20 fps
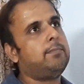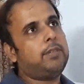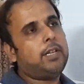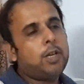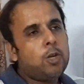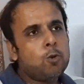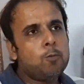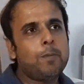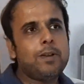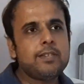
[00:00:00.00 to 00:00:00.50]

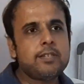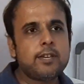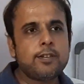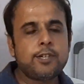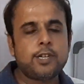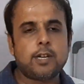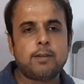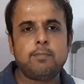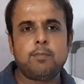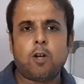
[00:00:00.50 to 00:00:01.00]
human
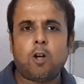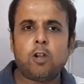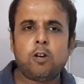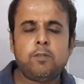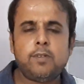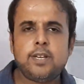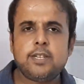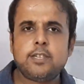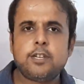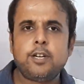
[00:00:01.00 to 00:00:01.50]
system
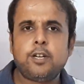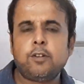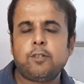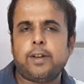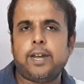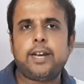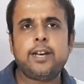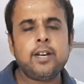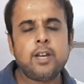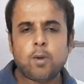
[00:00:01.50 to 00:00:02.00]
always
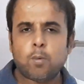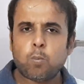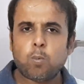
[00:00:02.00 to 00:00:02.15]
requires